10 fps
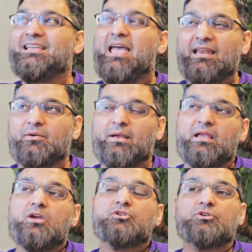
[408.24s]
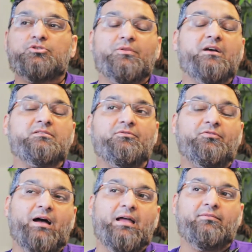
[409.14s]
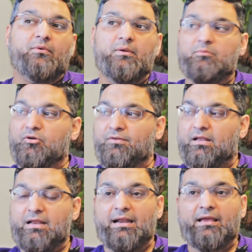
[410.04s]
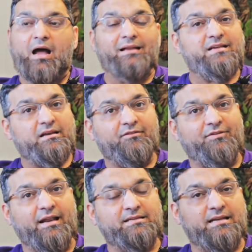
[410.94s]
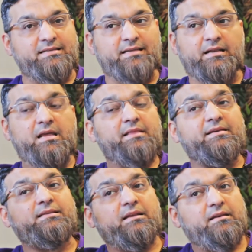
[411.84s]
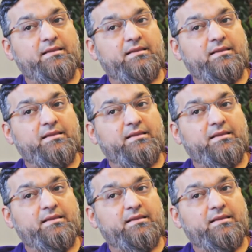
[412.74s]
Anyway, so 2005, we move in, and I contacted FedEx, and they said,